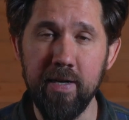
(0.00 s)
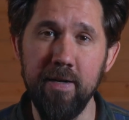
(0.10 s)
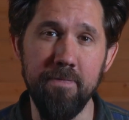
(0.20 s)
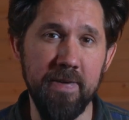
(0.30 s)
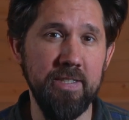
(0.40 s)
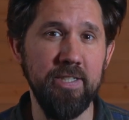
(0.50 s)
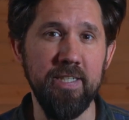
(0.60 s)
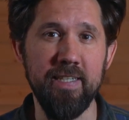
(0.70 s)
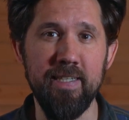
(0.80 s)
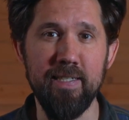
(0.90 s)
convince you to
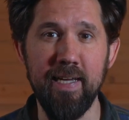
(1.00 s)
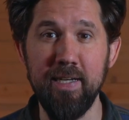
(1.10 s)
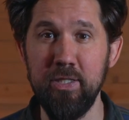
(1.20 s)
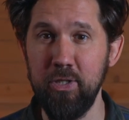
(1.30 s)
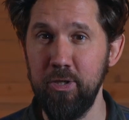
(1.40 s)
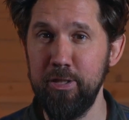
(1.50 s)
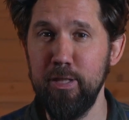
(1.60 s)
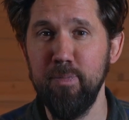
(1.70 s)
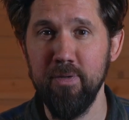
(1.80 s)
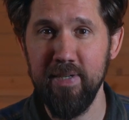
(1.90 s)
eat a
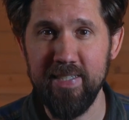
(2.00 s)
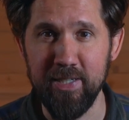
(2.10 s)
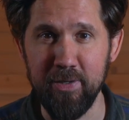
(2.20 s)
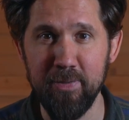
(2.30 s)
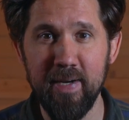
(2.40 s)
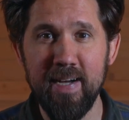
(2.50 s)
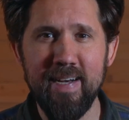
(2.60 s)
dodgy burrito,